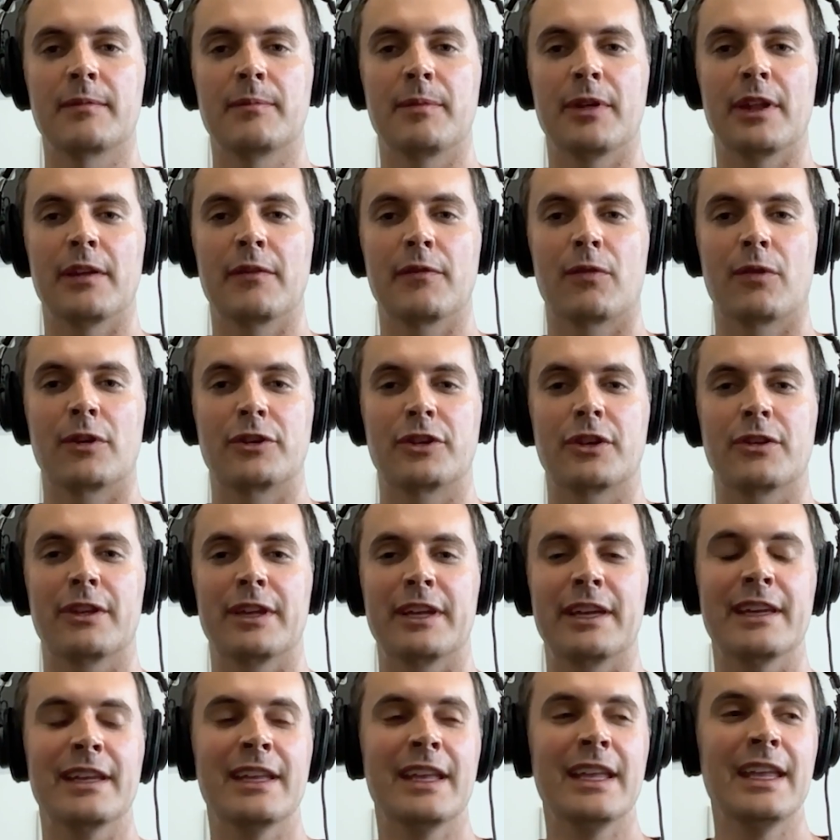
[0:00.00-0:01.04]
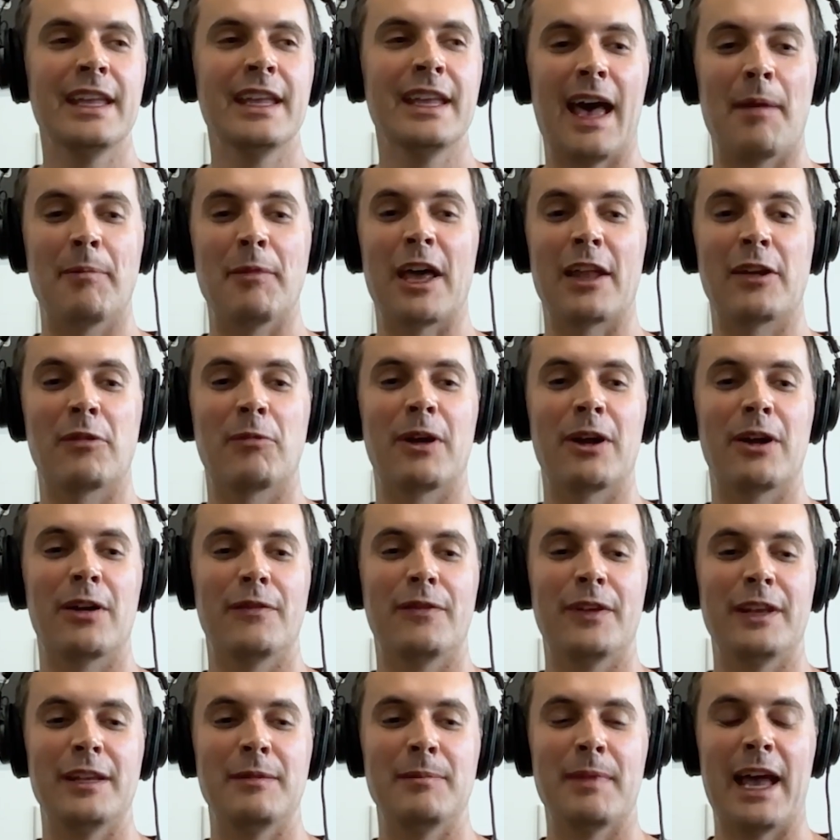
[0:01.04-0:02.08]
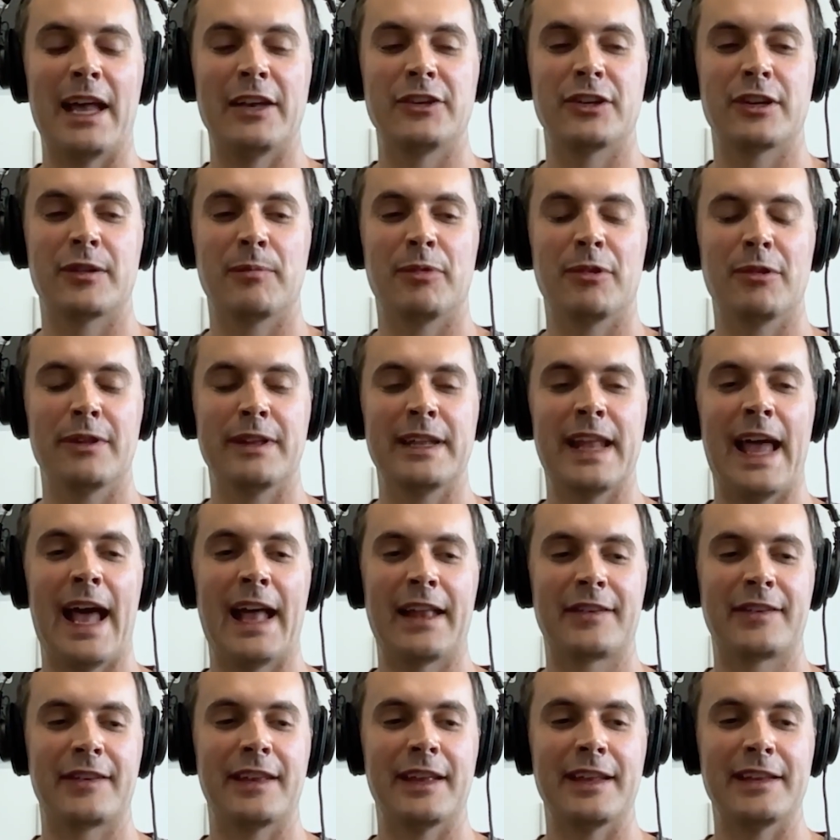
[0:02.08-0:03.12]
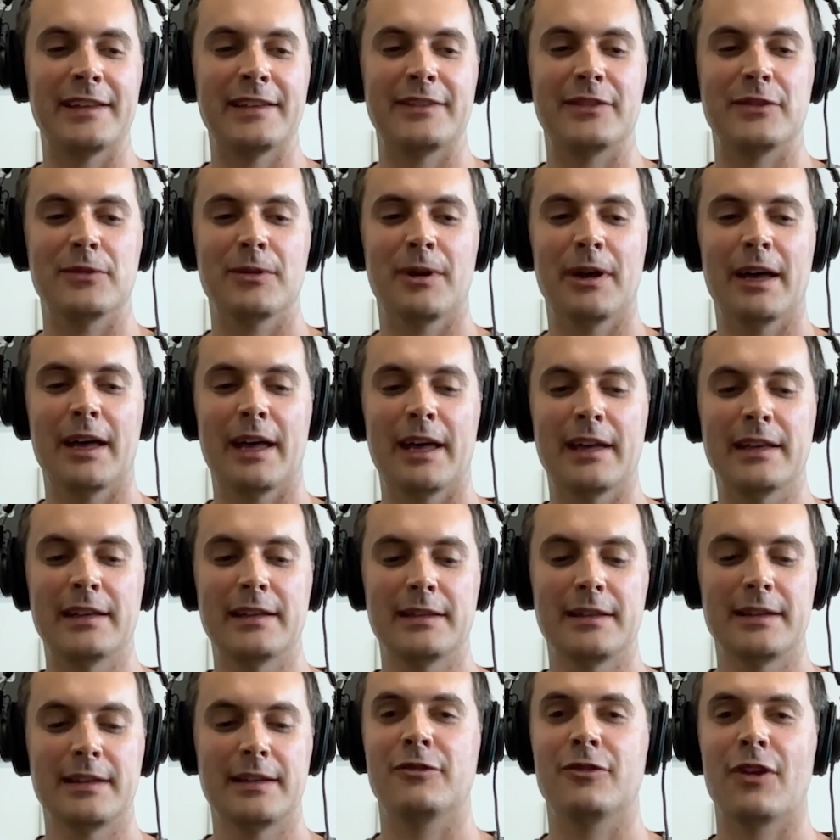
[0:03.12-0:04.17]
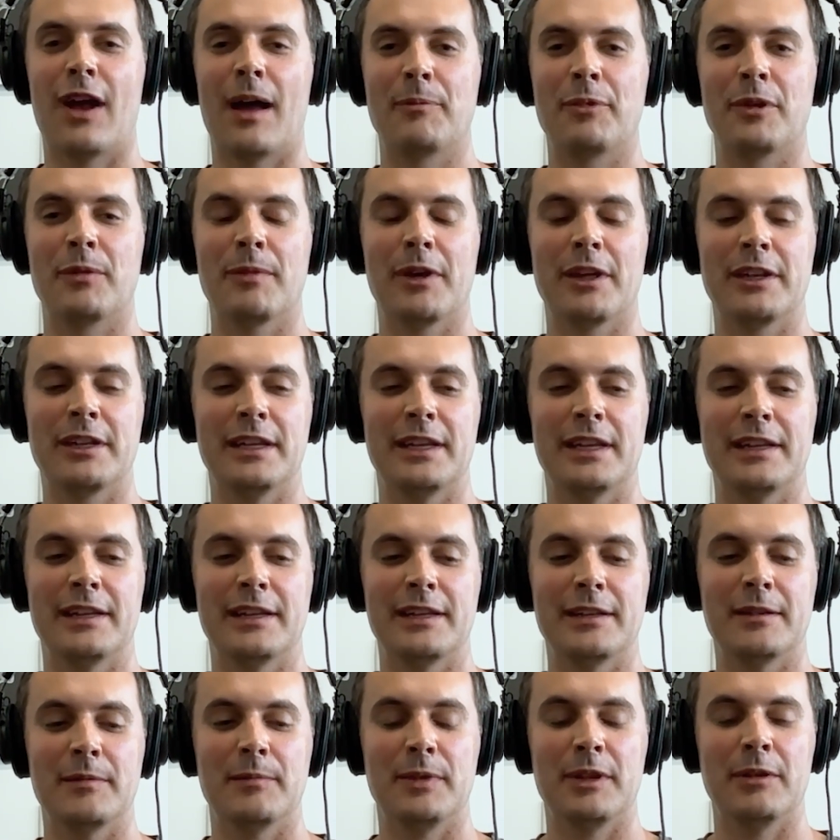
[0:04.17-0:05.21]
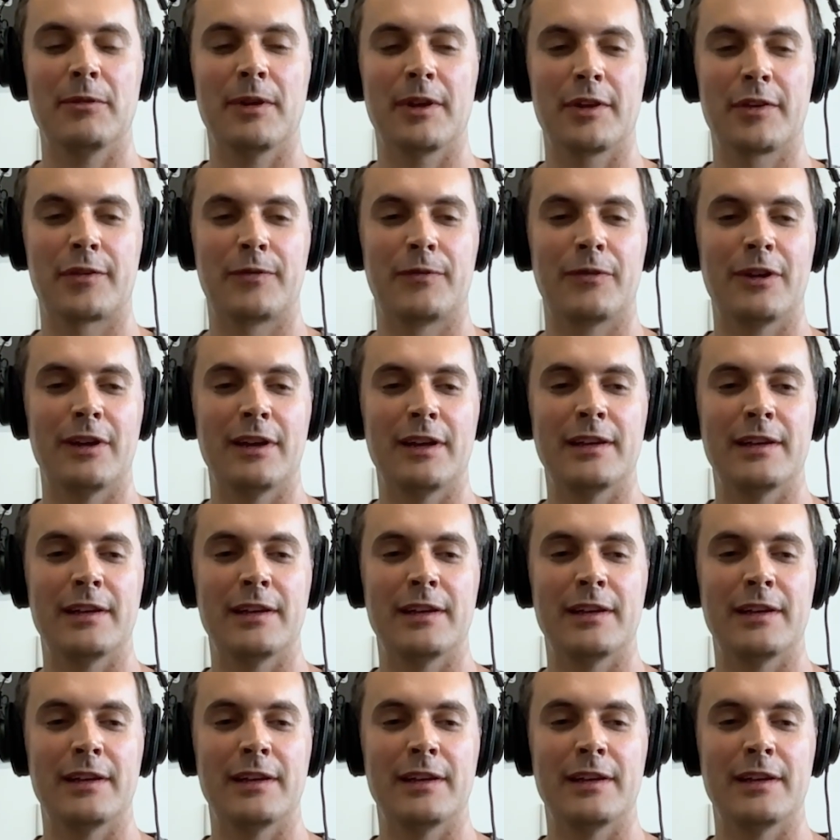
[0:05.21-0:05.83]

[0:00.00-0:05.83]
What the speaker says: But unfortunately, I'm not aware of any magic bullet asset to drop your money in and be risk free.